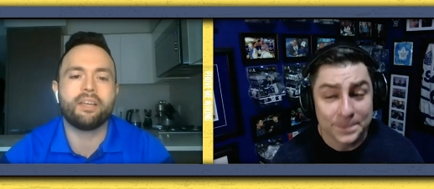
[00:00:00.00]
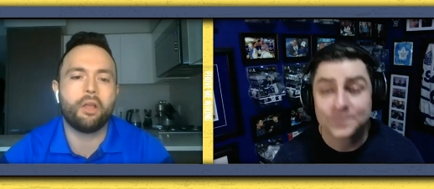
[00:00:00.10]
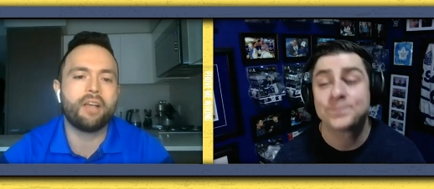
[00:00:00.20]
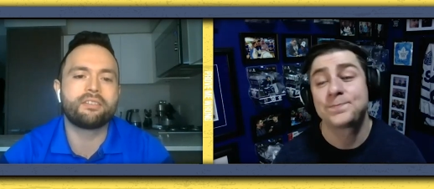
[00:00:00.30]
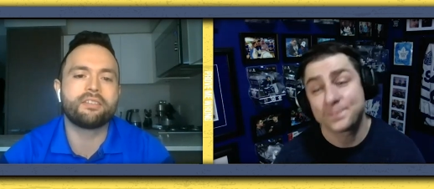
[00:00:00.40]

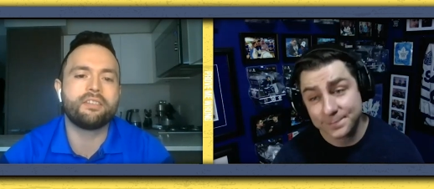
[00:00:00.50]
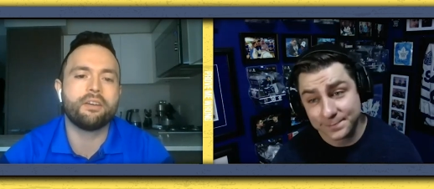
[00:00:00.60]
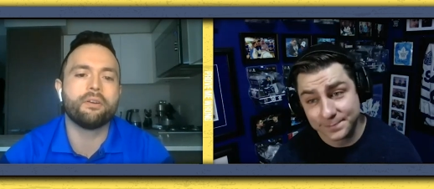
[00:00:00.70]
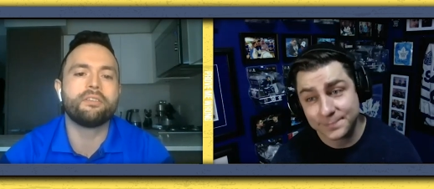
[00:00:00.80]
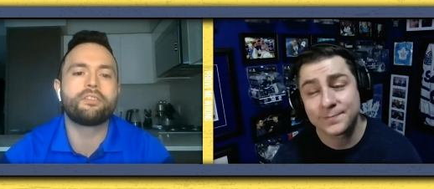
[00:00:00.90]
Speaker 1: they lost a
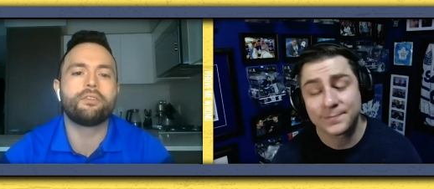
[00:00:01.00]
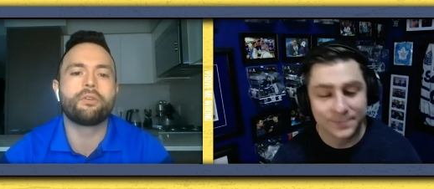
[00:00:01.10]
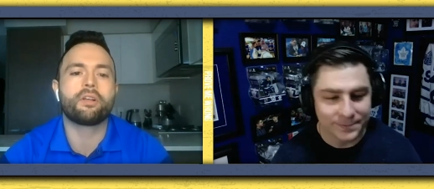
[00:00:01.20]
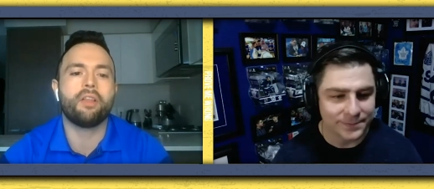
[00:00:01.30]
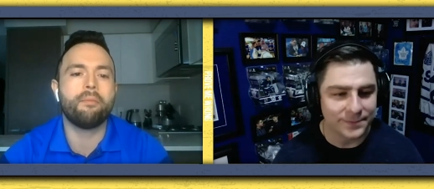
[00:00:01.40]
series
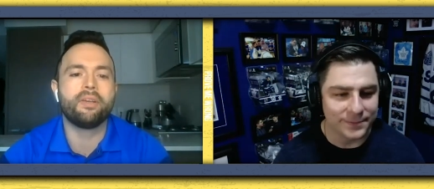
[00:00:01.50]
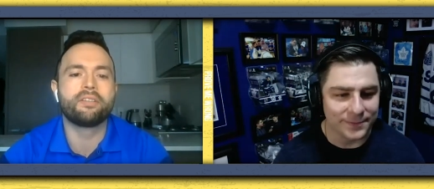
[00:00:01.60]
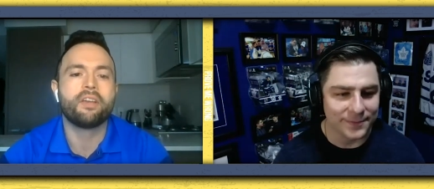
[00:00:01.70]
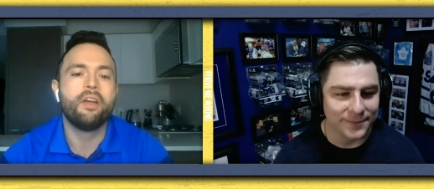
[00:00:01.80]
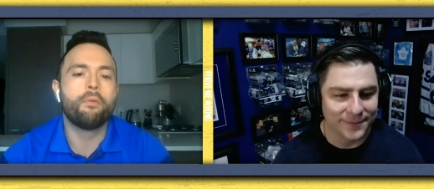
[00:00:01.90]
to
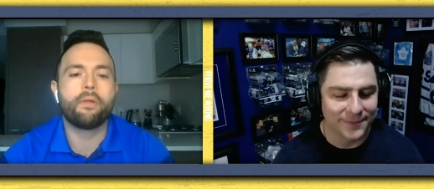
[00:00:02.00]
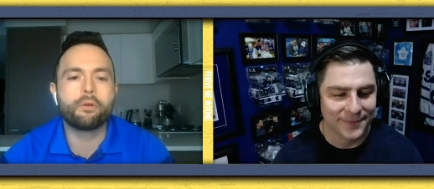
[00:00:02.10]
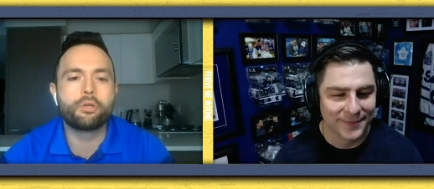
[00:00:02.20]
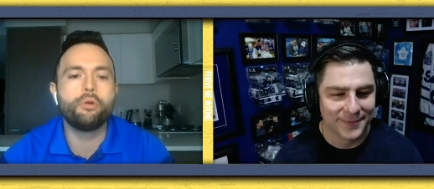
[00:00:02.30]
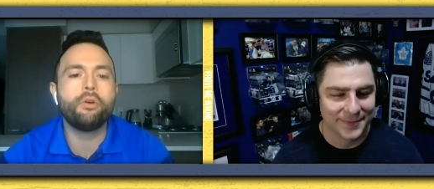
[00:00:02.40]
Columbus
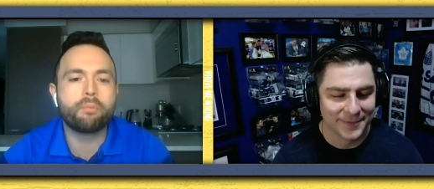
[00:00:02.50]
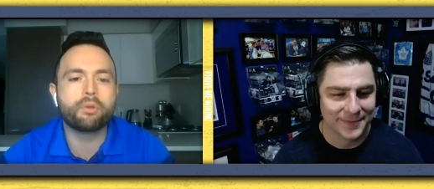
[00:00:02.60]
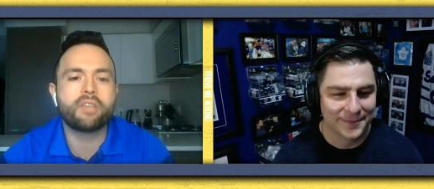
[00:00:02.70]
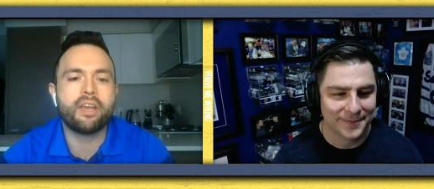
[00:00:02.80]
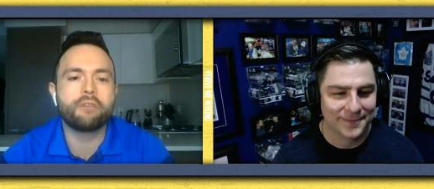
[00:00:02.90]
where their
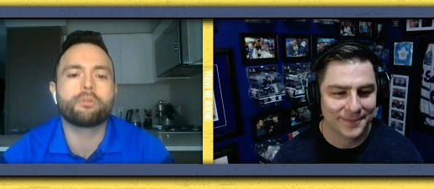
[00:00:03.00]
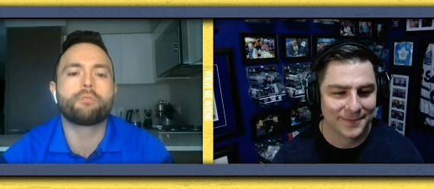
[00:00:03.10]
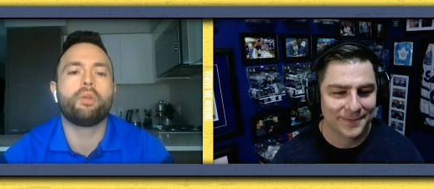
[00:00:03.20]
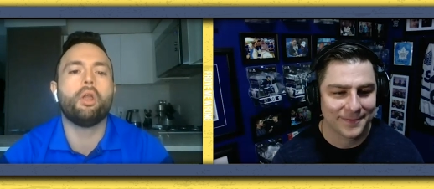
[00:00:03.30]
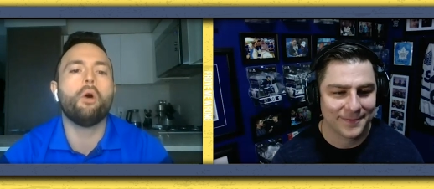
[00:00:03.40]
shooting percentage
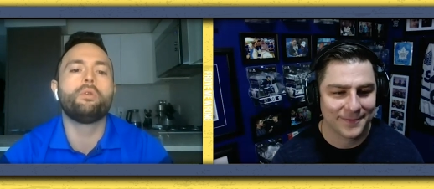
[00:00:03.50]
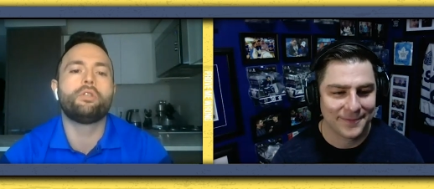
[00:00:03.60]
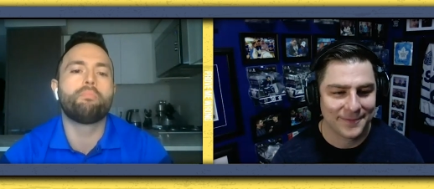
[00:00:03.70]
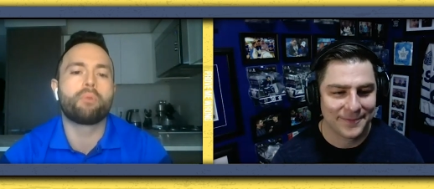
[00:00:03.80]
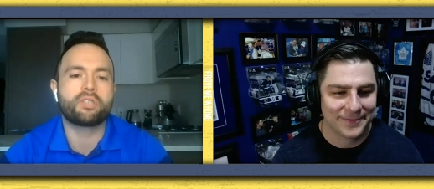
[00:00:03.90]
was
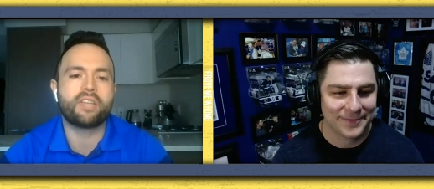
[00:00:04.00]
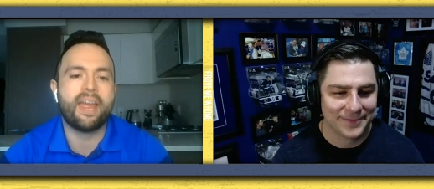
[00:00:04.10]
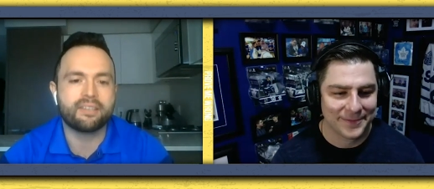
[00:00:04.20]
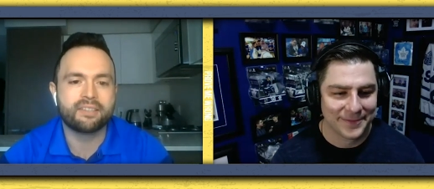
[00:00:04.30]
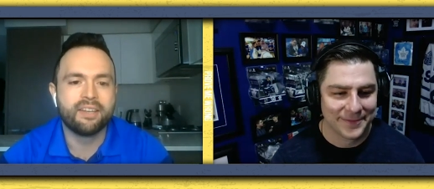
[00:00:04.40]
below
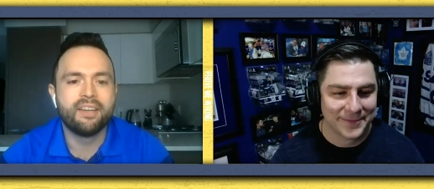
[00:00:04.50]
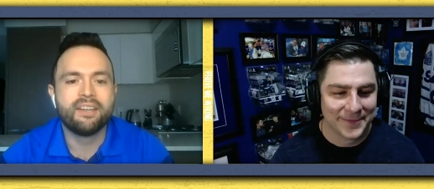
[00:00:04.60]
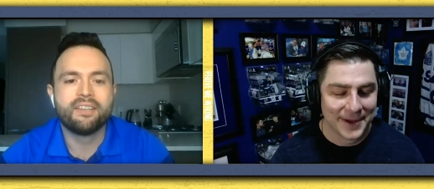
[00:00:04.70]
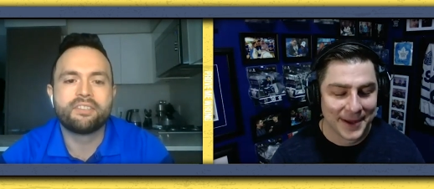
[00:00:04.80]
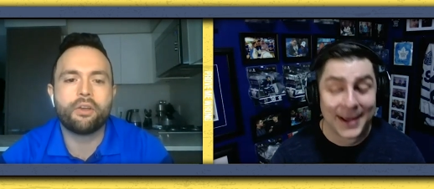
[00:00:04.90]
2%.
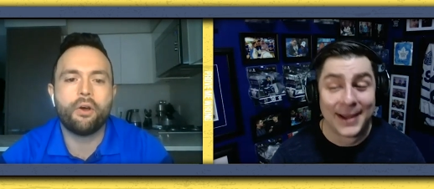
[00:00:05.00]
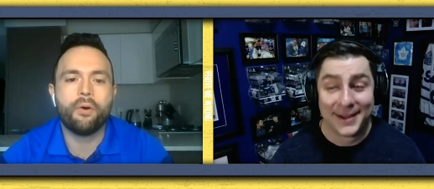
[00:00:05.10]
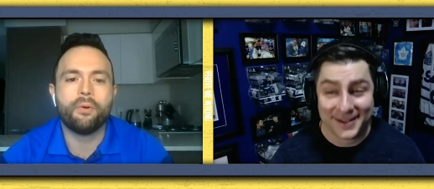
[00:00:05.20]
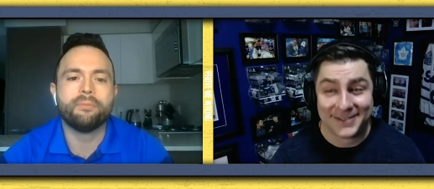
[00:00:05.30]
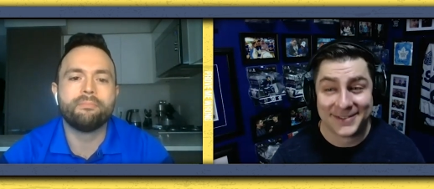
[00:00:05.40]
So